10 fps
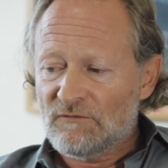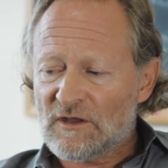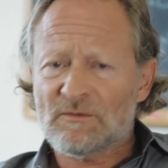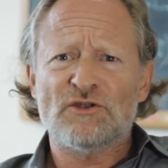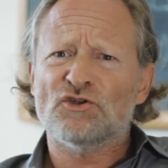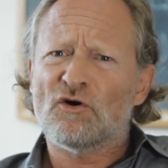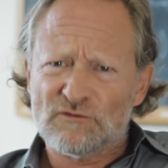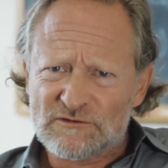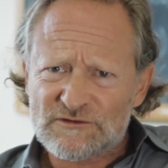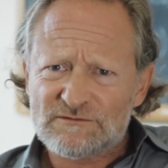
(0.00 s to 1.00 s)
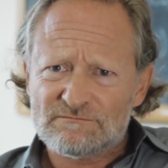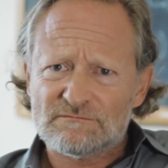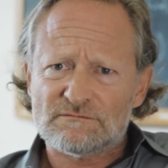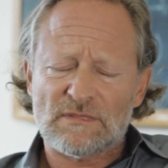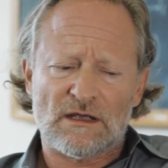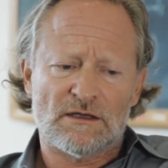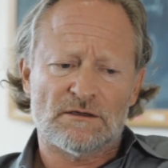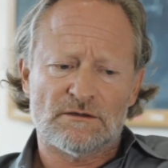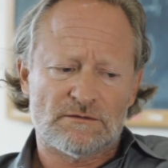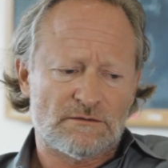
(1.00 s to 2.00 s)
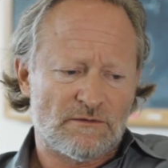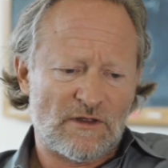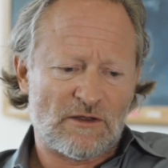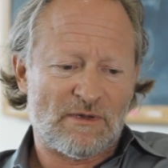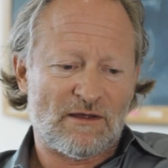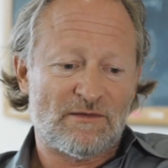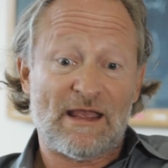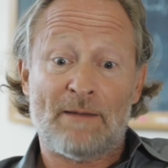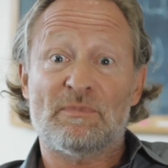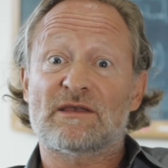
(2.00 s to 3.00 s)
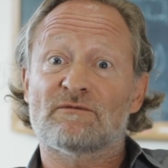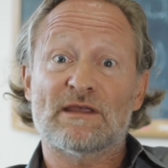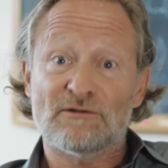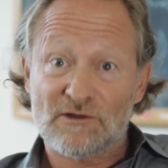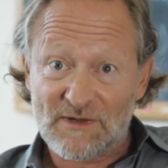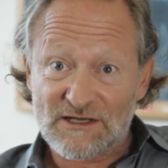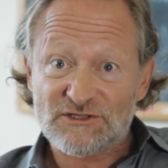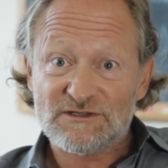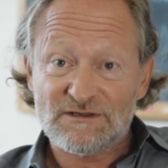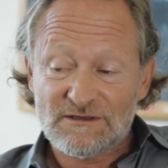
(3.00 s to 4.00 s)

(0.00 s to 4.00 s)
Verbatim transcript: Think about novels. Uh, think about the Epic of Gilgamesh.